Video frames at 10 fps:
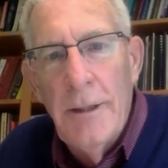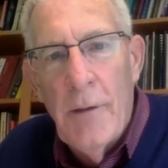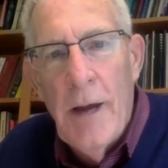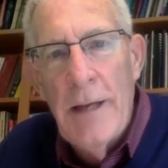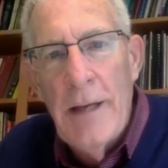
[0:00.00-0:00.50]

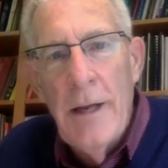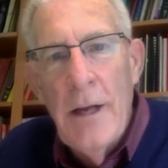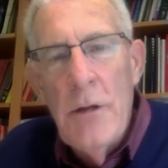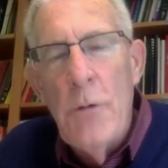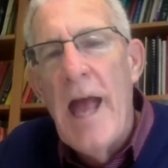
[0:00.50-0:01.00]
All right.
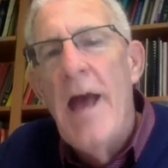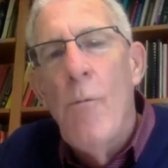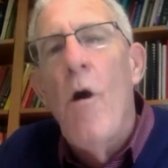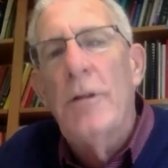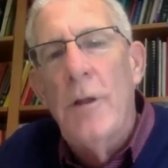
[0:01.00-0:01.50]
You can
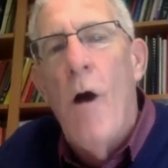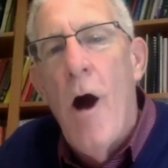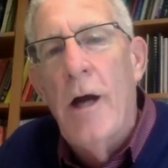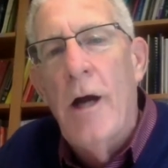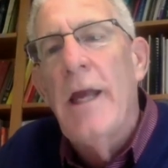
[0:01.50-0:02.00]
walk the
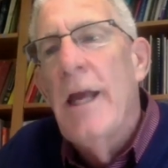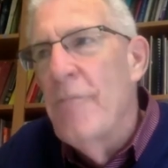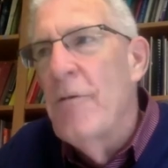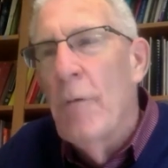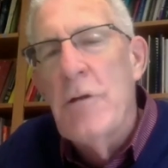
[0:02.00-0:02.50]
walk
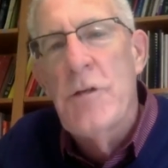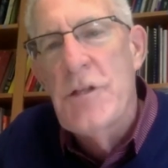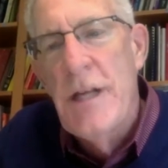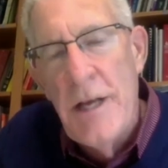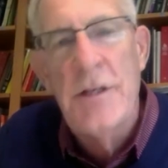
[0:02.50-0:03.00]
if your
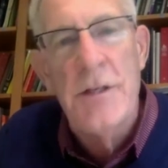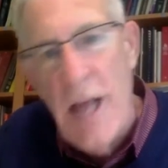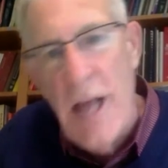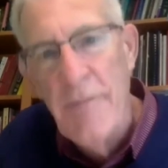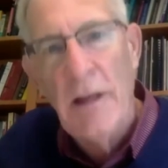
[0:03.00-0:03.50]
interest is in
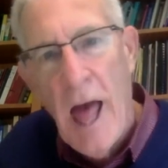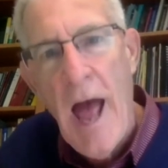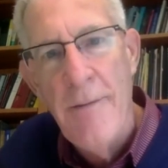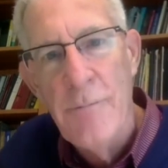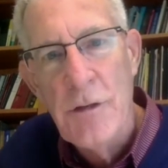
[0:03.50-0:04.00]
saving
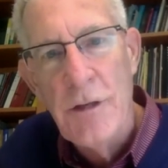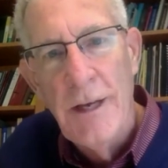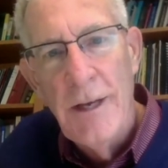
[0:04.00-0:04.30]
lives.